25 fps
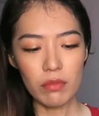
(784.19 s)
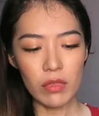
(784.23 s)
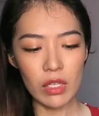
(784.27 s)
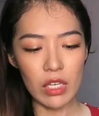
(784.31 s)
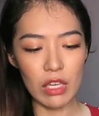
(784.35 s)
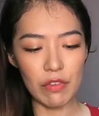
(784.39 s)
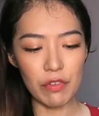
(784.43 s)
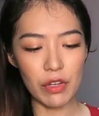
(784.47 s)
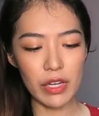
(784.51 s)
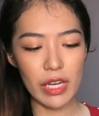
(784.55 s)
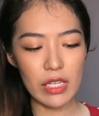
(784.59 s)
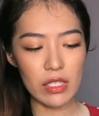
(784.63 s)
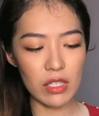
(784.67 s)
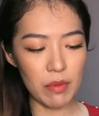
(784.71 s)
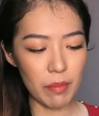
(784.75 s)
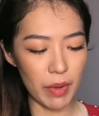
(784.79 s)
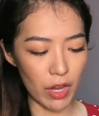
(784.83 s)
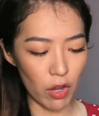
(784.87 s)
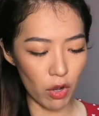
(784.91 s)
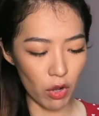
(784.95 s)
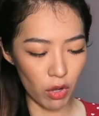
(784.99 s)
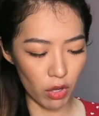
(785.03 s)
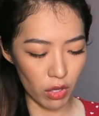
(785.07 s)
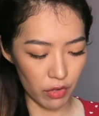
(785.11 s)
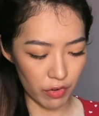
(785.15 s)
If you guys see my
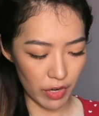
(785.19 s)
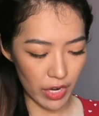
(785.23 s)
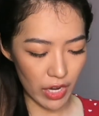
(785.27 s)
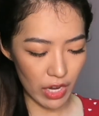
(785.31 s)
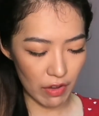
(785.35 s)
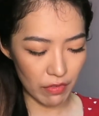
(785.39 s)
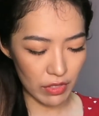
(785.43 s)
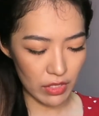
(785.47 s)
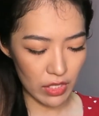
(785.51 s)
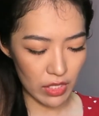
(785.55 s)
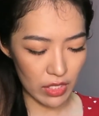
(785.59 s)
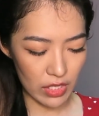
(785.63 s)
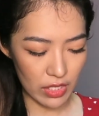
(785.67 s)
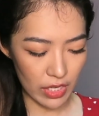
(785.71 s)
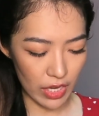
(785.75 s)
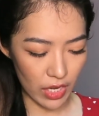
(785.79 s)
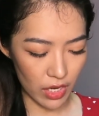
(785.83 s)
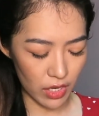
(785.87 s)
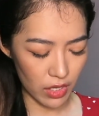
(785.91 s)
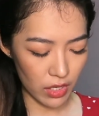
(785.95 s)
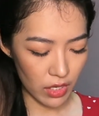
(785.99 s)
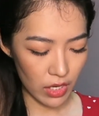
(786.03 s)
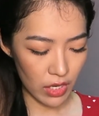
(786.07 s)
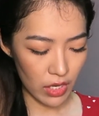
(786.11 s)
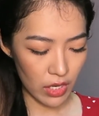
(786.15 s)
haul, right, ever since then